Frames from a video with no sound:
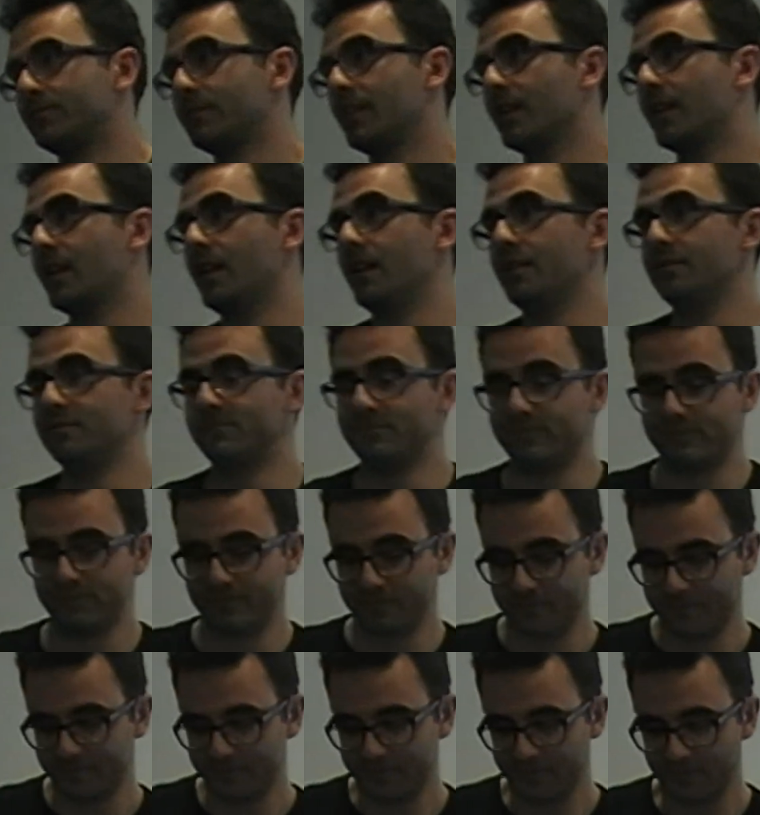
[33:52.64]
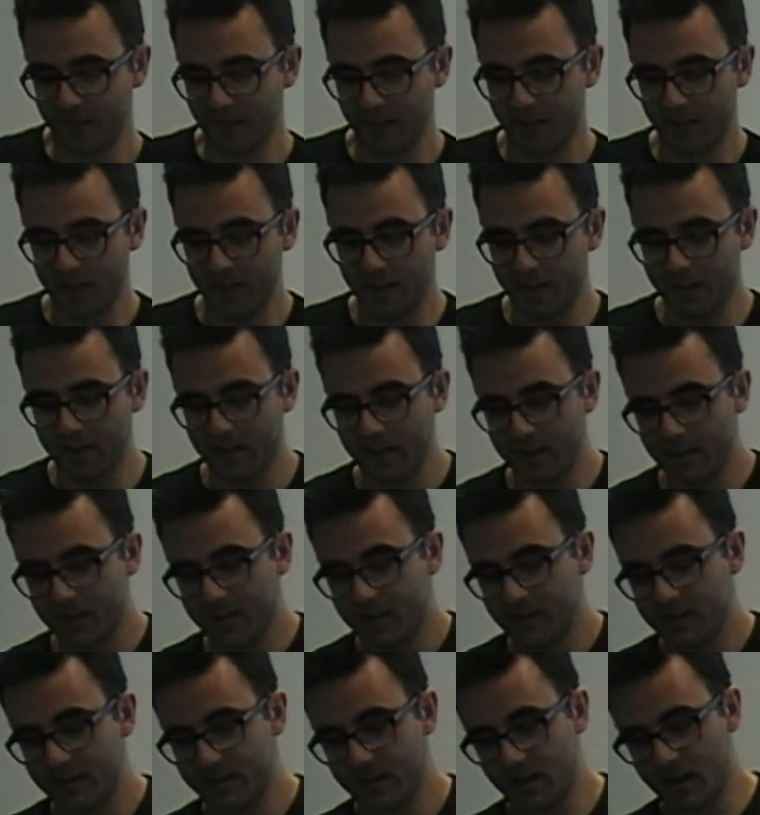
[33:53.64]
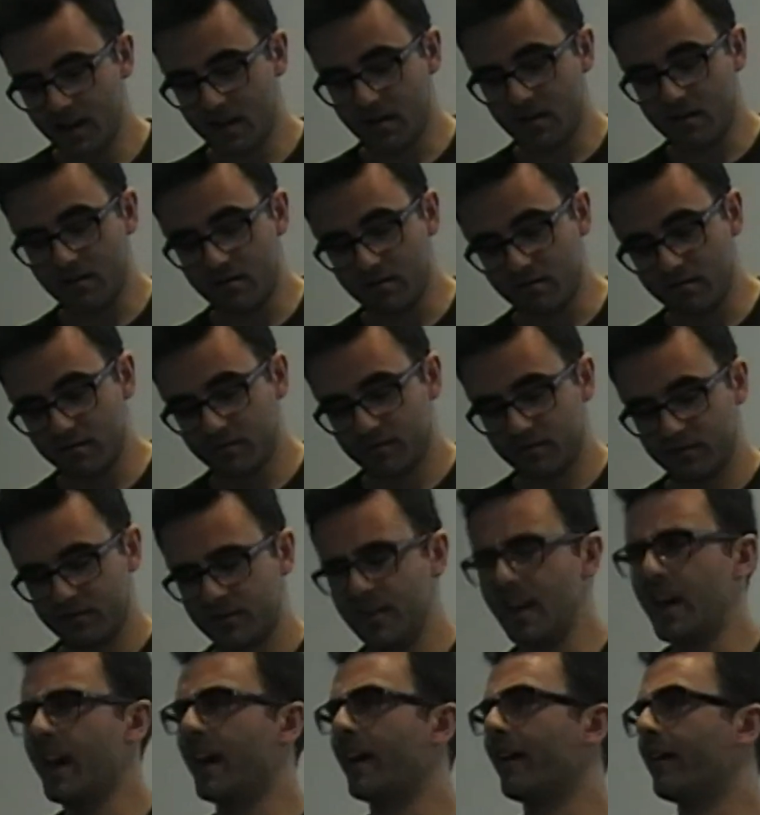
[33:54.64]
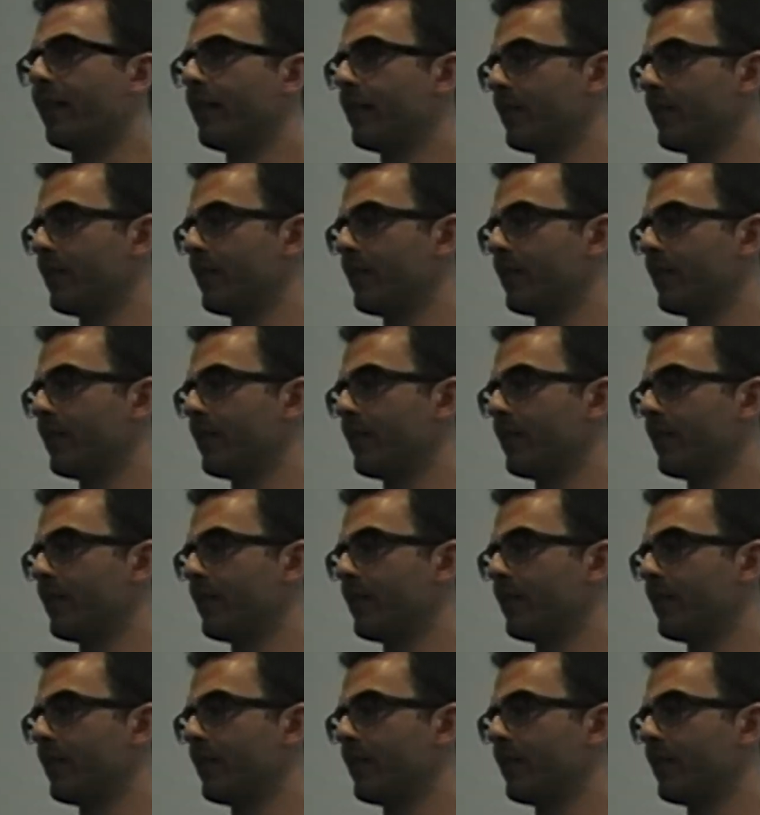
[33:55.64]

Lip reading: Okay. So, yeah.